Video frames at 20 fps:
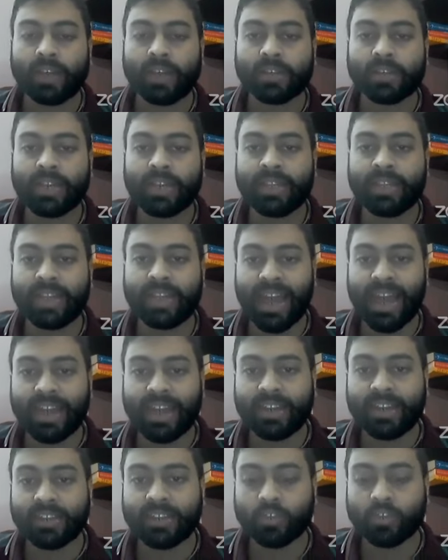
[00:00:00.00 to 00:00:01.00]
in that.
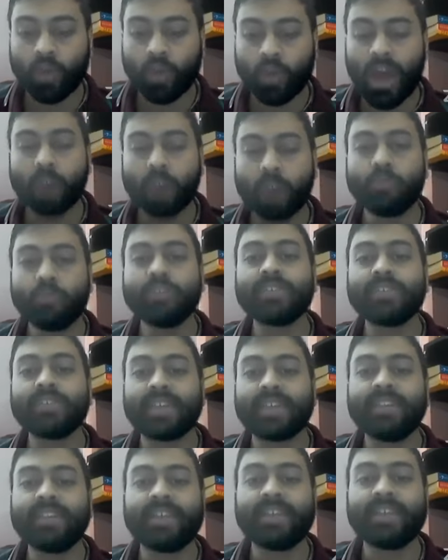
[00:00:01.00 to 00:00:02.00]
So how would you
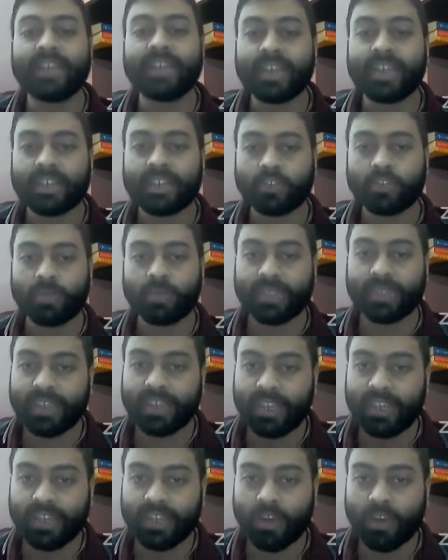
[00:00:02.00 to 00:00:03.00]
send that link? So
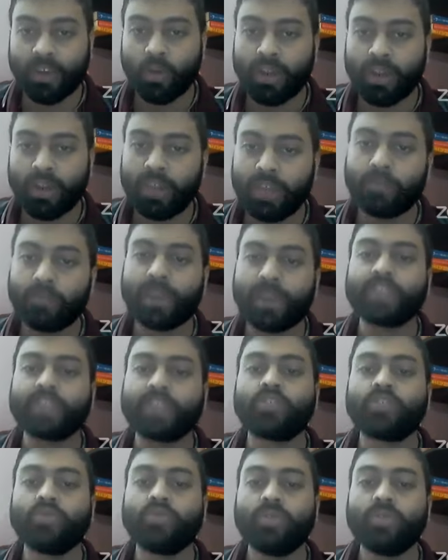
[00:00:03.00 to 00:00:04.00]
basically the only way
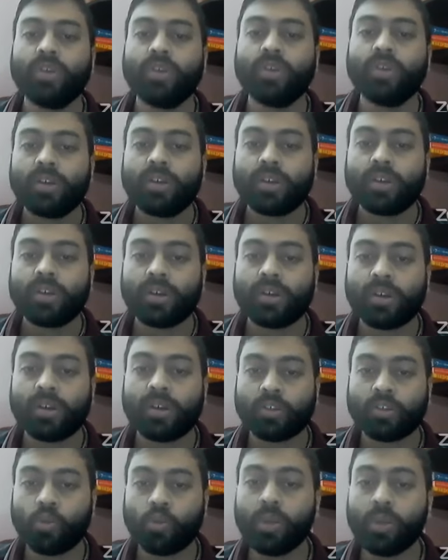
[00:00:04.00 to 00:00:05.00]
is to
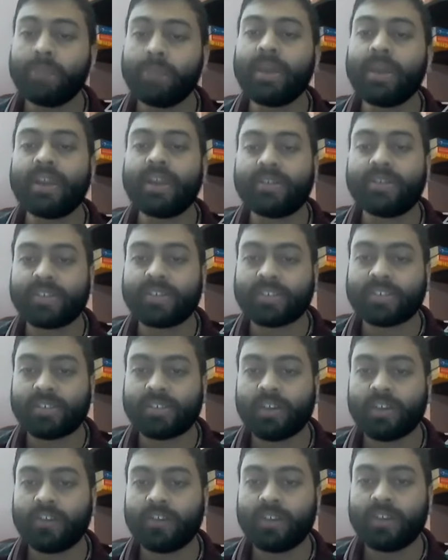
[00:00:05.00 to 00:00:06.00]
through email address
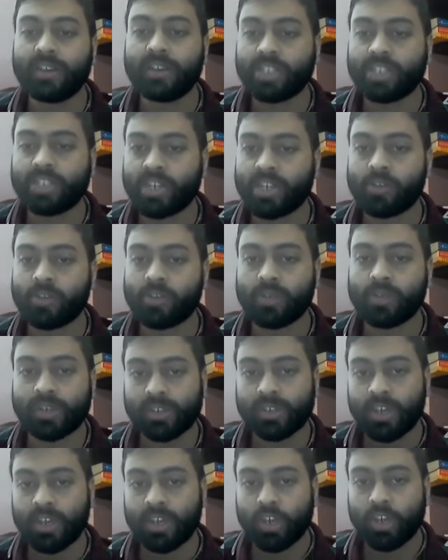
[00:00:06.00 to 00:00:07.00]
of the
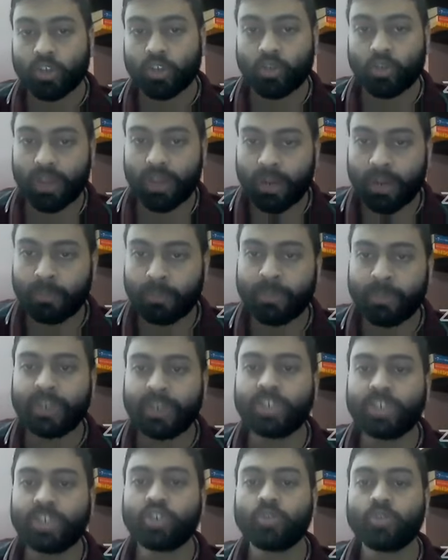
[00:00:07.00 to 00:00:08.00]
shareholders. So the
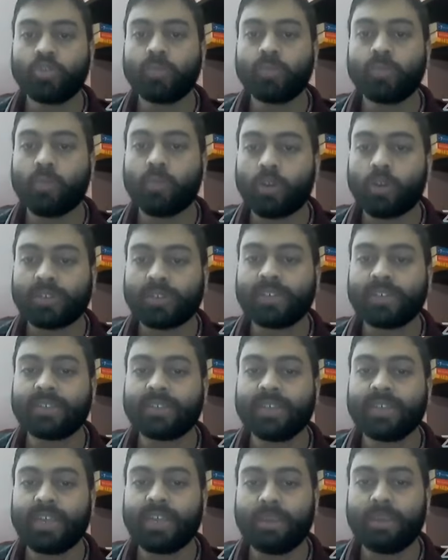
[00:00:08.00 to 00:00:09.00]
company should possess
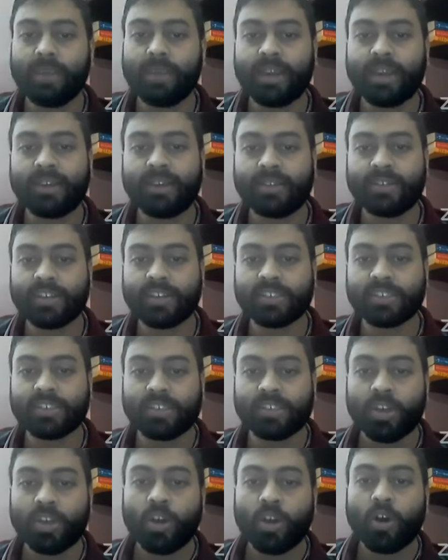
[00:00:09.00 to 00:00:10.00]
the email address
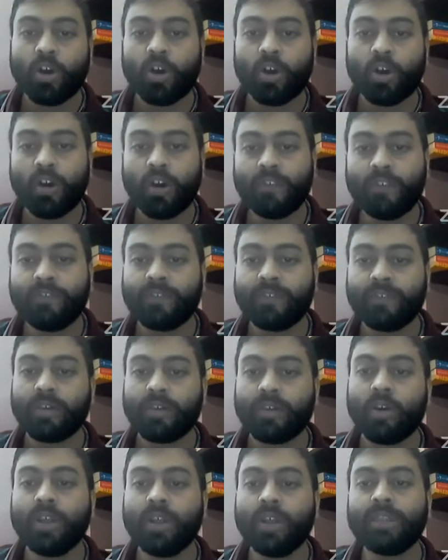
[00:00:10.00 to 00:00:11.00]
of
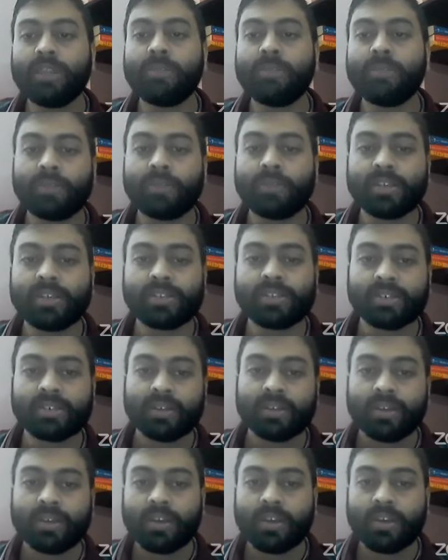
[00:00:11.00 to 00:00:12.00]
all the members
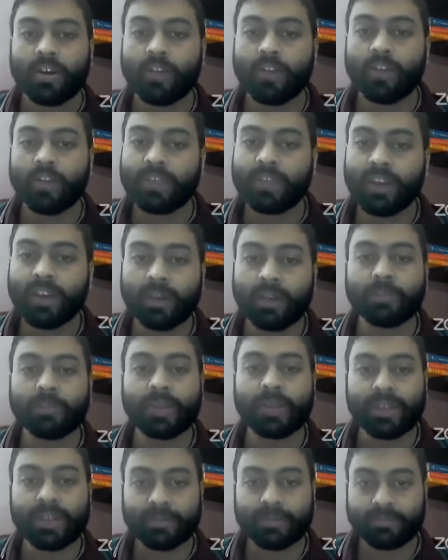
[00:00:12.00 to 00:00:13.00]
of the company.